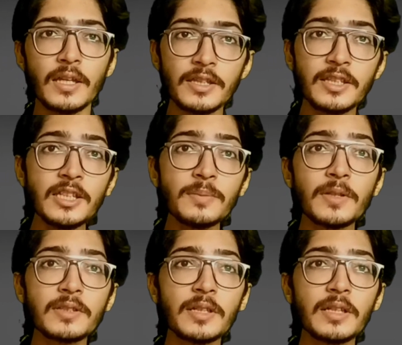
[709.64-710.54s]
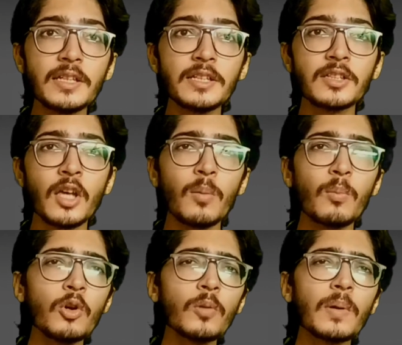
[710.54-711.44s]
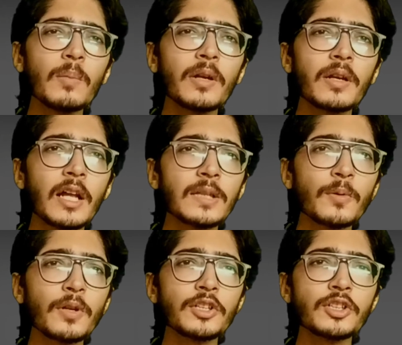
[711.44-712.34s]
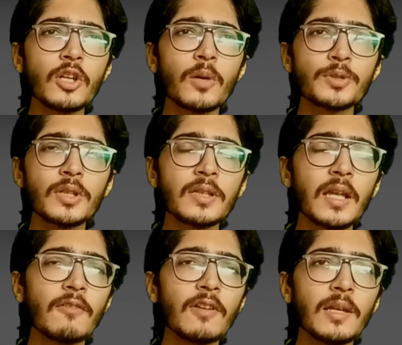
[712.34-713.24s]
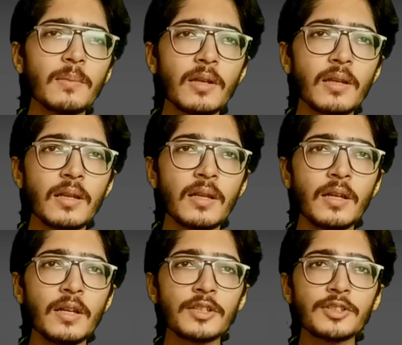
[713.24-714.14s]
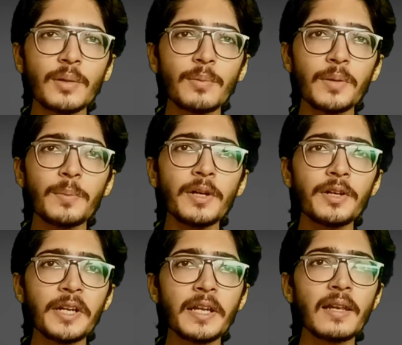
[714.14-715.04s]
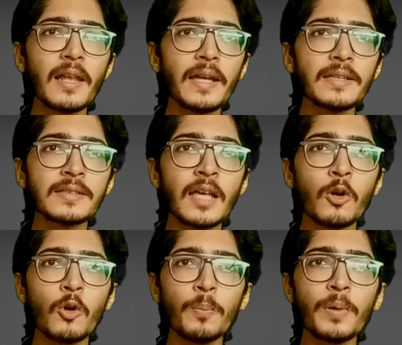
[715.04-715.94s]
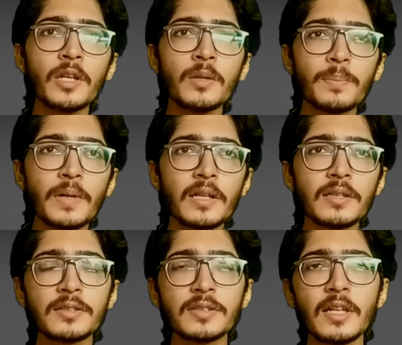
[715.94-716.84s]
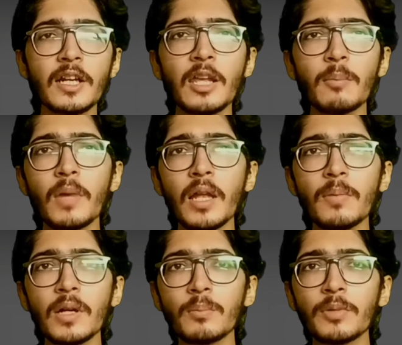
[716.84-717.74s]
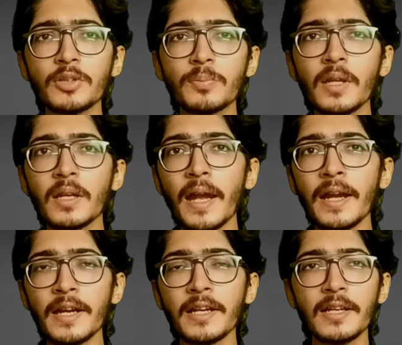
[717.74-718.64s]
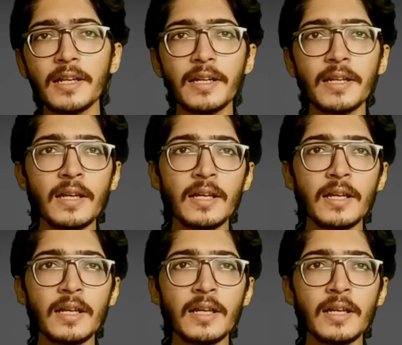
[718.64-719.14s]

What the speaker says: In these big cities, more public transportation options are available. Suburban train lines are open in Perth, Sydney, Melbourne, Brisbane and Adelaide.